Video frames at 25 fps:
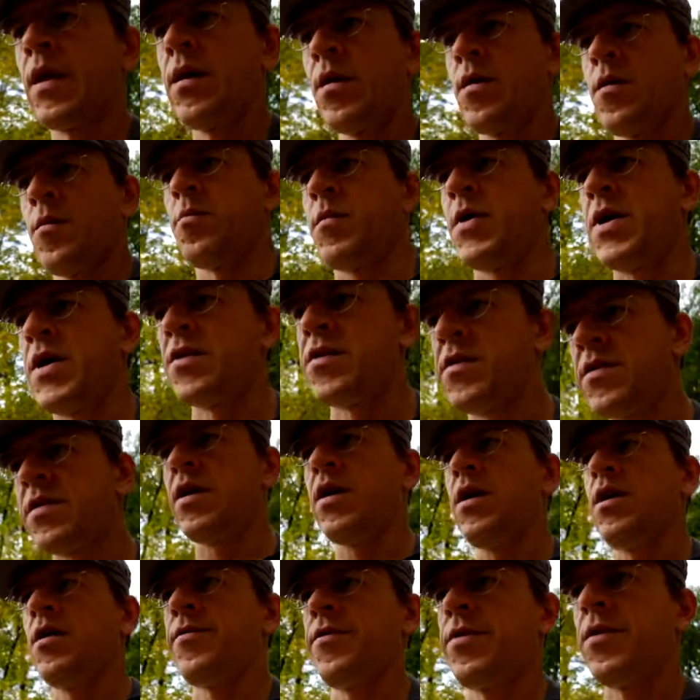
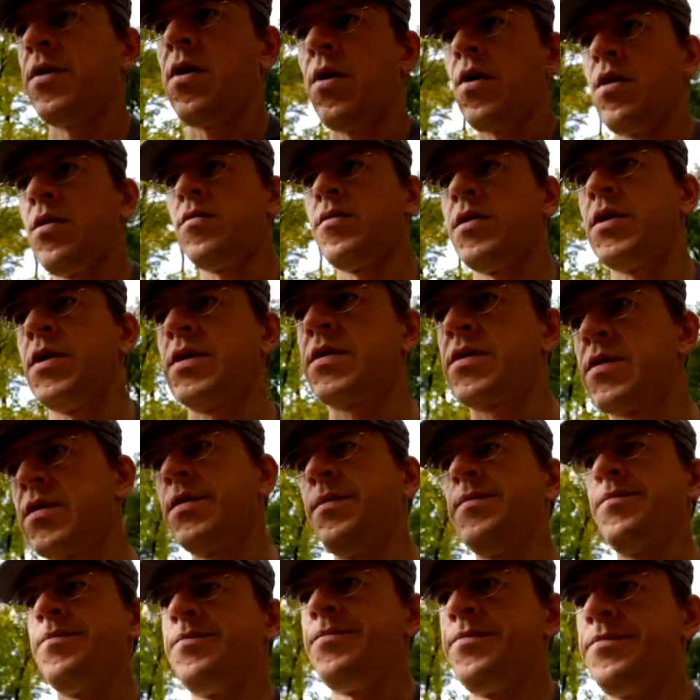myself always
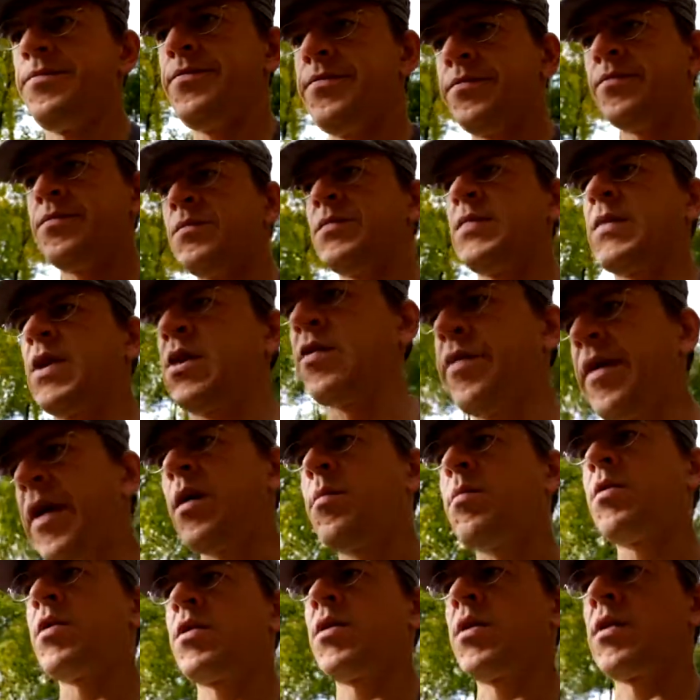
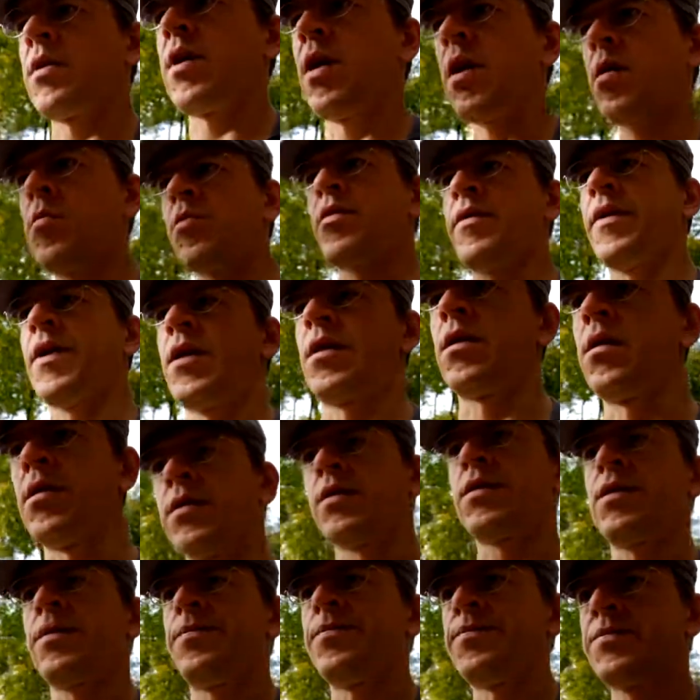grabbing the camera
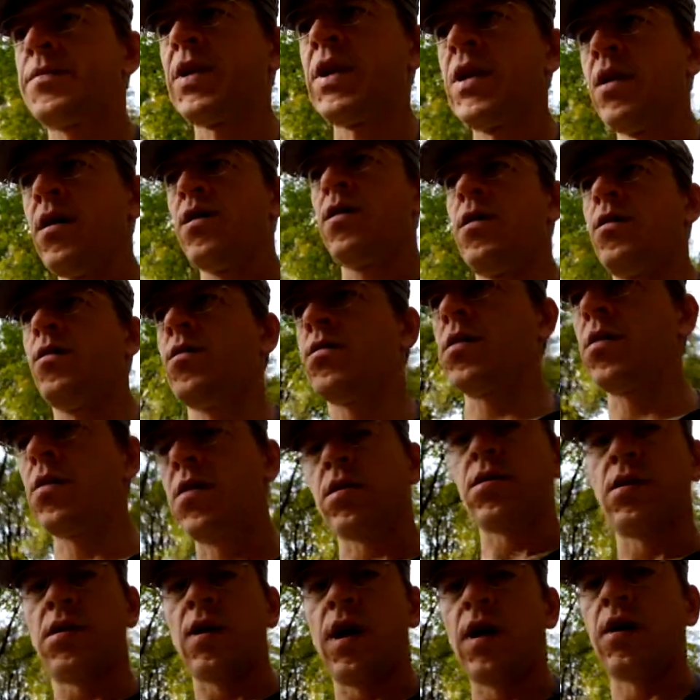and looking
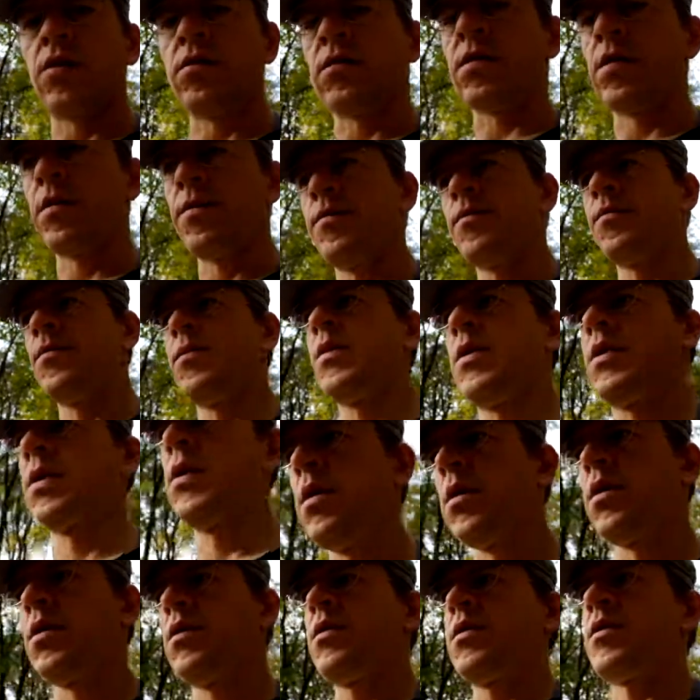down
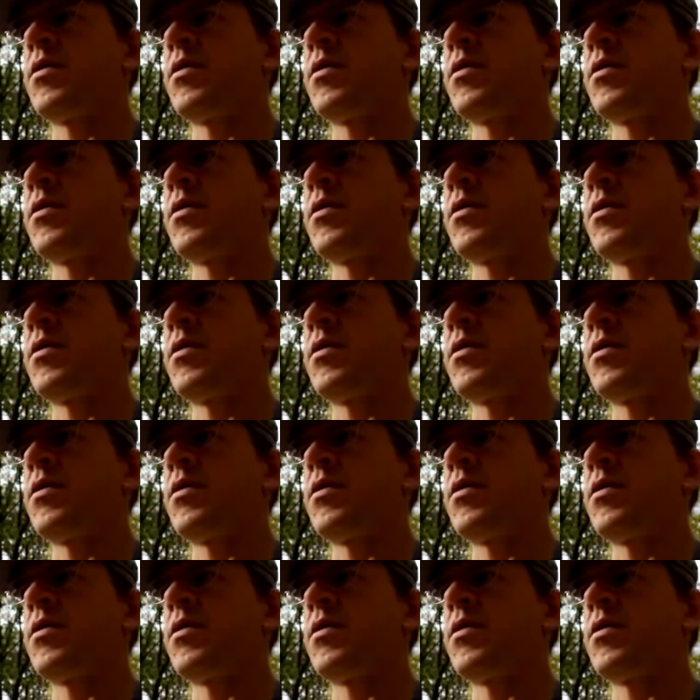the